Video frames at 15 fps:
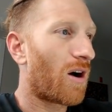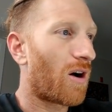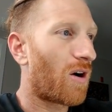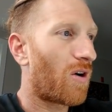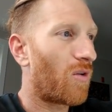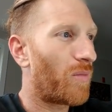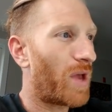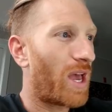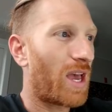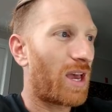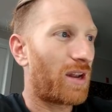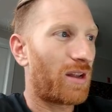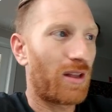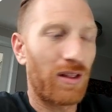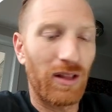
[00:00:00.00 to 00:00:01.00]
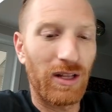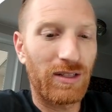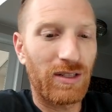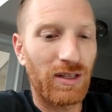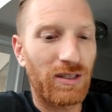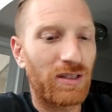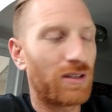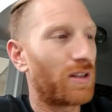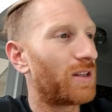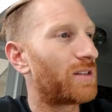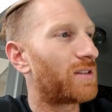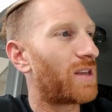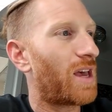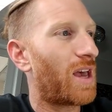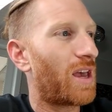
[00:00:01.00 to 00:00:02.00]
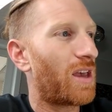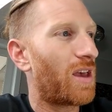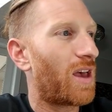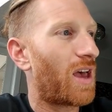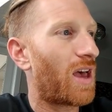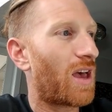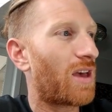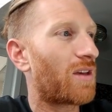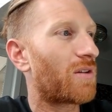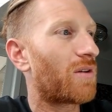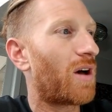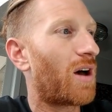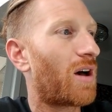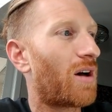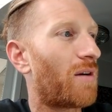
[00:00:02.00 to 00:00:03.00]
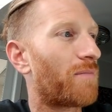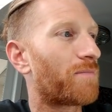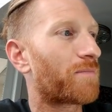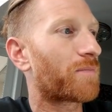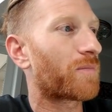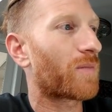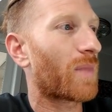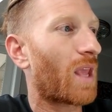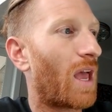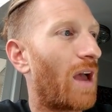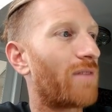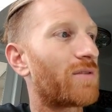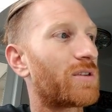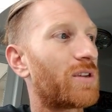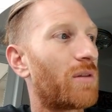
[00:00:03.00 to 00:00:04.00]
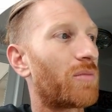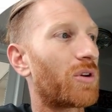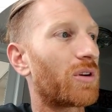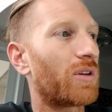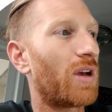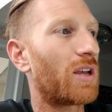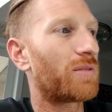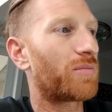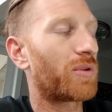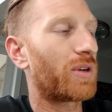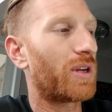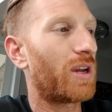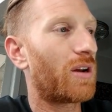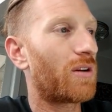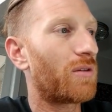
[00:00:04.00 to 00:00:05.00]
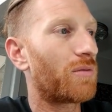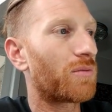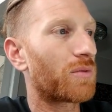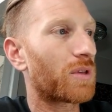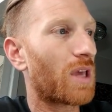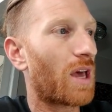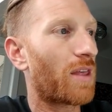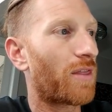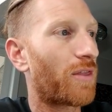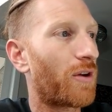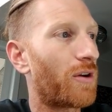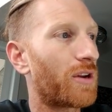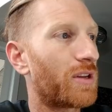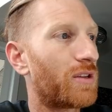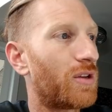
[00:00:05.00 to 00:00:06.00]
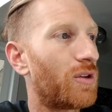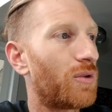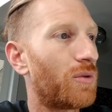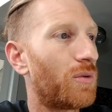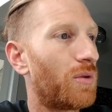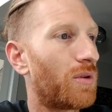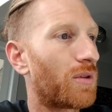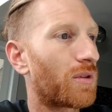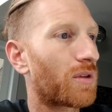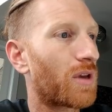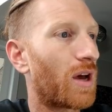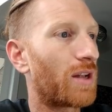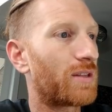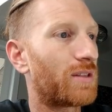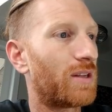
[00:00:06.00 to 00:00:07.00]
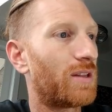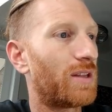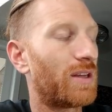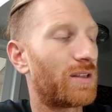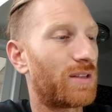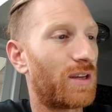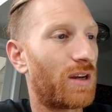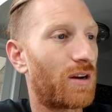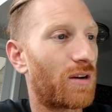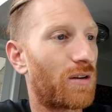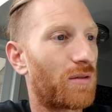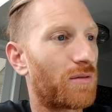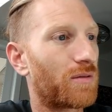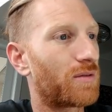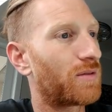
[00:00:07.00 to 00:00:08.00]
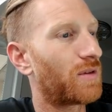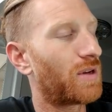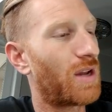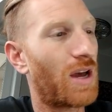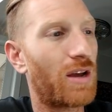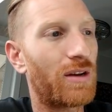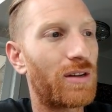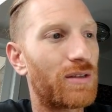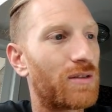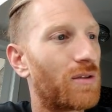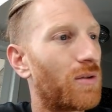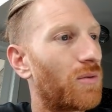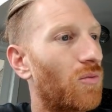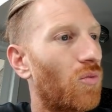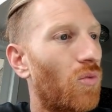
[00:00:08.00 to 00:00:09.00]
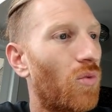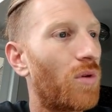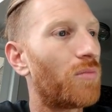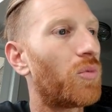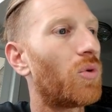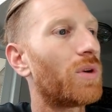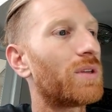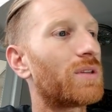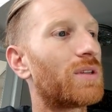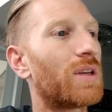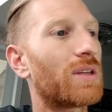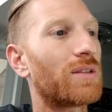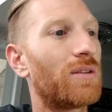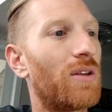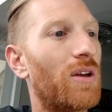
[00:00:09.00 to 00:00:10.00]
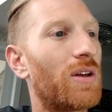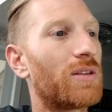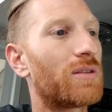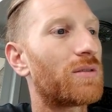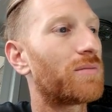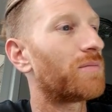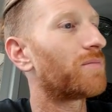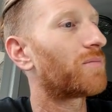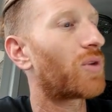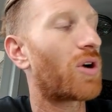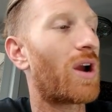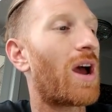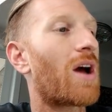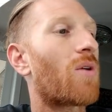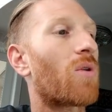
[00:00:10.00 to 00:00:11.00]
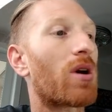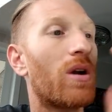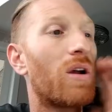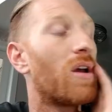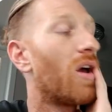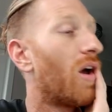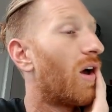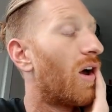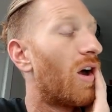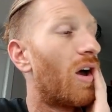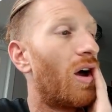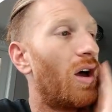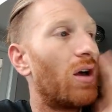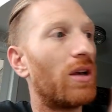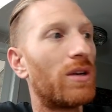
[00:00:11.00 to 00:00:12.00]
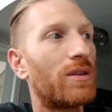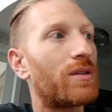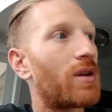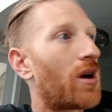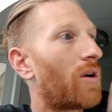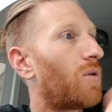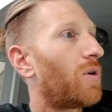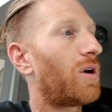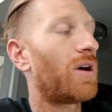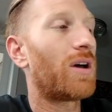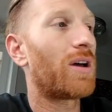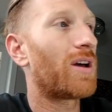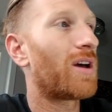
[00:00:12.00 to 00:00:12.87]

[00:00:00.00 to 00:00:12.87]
oh man, let's say, hey, average number of cuts per year, we got 32 cuts in this year. So now you're just doing 1.6 lawns per hour. So